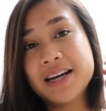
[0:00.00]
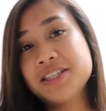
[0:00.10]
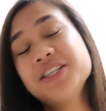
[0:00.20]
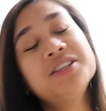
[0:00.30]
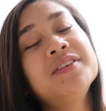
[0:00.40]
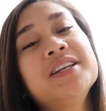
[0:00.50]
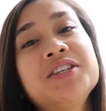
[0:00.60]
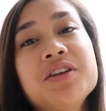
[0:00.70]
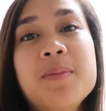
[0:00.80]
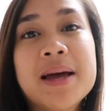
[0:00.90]
I just
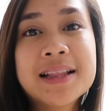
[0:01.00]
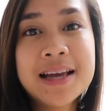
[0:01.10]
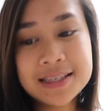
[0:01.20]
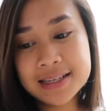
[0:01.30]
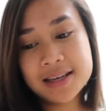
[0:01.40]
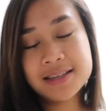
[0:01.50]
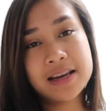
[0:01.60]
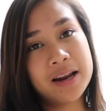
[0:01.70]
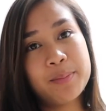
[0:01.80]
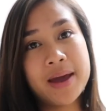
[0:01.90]
finished all my classes
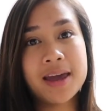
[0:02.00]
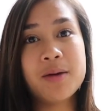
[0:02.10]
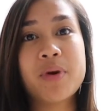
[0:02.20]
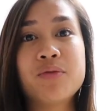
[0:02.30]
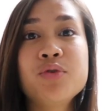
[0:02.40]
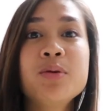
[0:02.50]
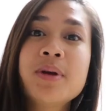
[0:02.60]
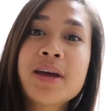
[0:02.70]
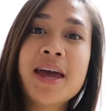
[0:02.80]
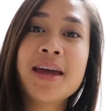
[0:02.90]
and I'm back in my room
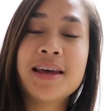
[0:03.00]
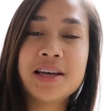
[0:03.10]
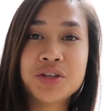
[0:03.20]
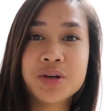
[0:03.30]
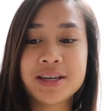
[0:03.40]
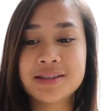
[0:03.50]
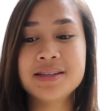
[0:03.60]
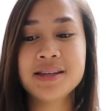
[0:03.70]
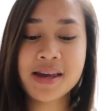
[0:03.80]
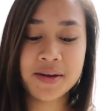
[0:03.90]
again, as you can
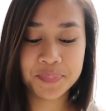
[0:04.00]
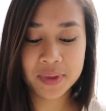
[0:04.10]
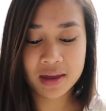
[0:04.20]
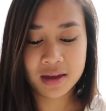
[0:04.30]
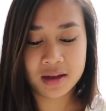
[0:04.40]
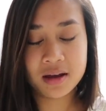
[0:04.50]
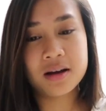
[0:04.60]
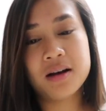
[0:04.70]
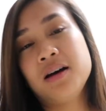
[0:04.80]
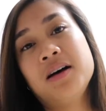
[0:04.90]
see.
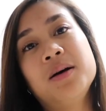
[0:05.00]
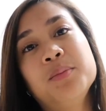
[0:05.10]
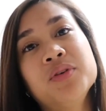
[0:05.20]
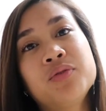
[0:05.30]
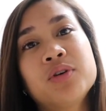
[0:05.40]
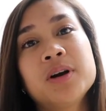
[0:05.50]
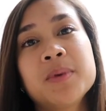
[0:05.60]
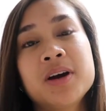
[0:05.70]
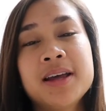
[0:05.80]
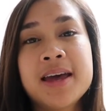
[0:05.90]
Before
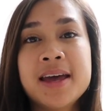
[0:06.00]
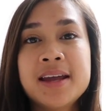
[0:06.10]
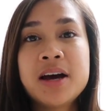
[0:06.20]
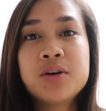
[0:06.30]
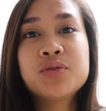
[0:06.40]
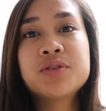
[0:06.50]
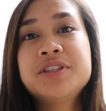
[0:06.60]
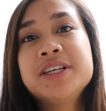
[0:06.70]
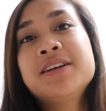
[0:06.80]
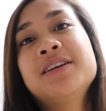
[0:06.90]
I'm gonna head out for
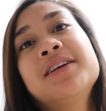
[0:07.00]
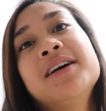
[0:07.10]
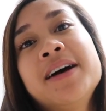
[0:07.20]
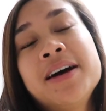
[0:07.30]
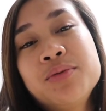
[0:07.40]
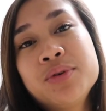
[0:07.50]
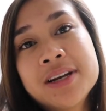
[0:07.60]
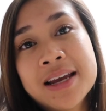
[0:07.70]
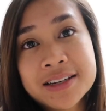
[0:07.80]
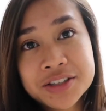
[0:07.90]
dinner, I
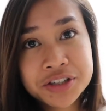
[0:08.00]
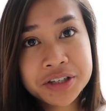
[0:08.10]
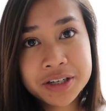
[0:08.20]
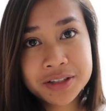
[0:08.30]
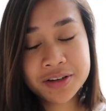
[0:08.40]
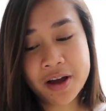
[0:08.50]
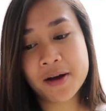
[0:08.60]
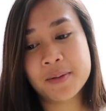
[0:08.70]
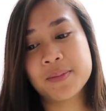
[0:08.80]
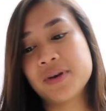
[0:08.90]
would like to share
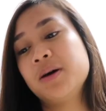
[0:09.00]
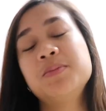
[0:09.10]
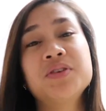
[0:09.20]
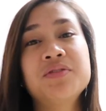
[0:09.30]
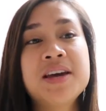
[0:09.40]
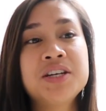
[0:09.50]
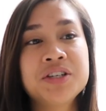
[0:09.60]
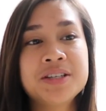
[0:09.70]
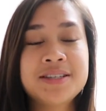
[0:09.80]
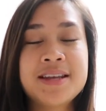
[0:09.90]
some
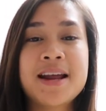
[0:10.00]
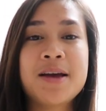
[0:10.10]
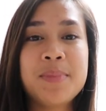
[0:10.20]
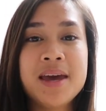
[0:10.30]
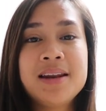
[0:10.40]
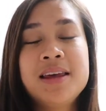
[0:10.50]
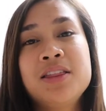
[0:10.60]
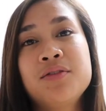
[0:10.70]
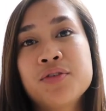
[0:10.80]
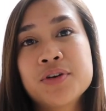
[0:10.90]
observations that I made
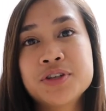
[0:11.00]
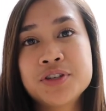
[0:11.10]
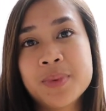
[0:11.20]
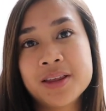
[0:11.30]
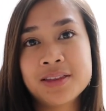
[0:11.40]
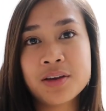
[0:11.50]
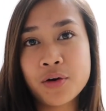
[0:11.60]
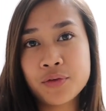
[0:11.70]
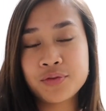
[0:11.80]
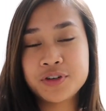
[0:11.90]
in the first month
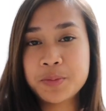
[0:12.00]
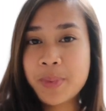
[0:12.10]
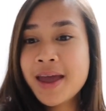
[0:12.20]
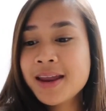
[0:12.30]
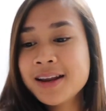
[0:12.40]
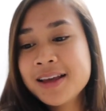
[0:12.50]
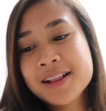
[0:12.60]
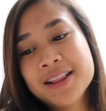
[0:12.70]
of Japan.